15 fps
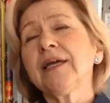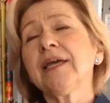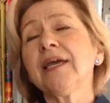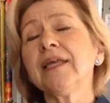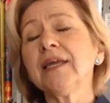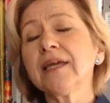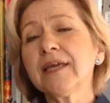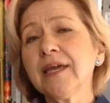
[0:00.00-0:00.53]

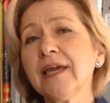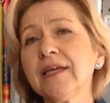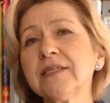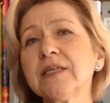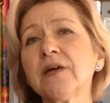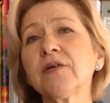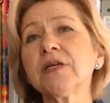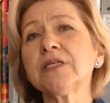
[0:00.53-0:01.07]
And again,
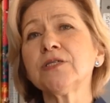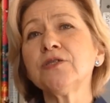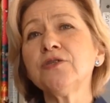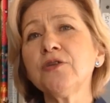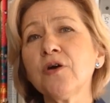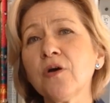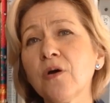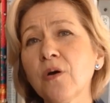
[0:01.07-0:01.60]
there is
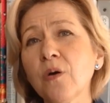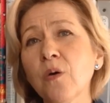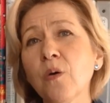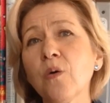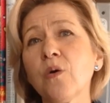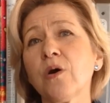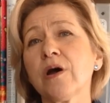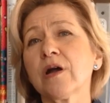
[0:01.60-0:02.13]

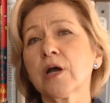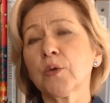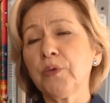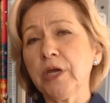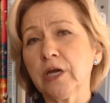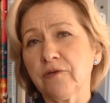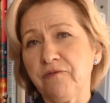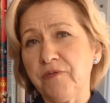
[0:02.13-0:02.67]
no
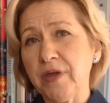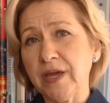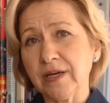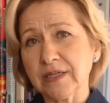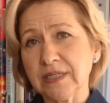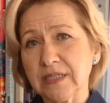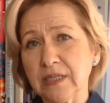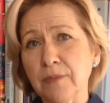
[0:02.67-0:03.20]
quick
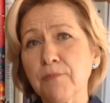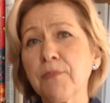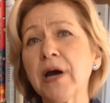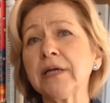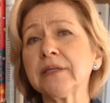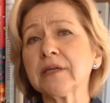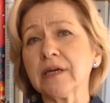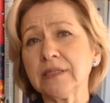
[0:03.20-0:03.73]
fix,
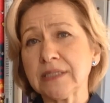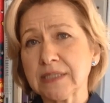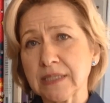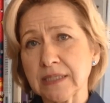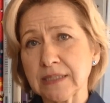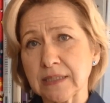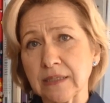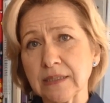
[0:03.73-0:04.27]
but
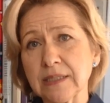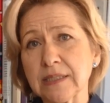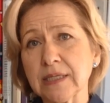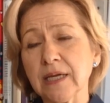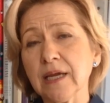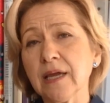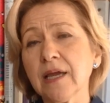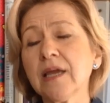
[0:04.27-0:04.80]

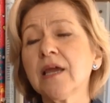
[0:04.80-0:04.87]
consistency.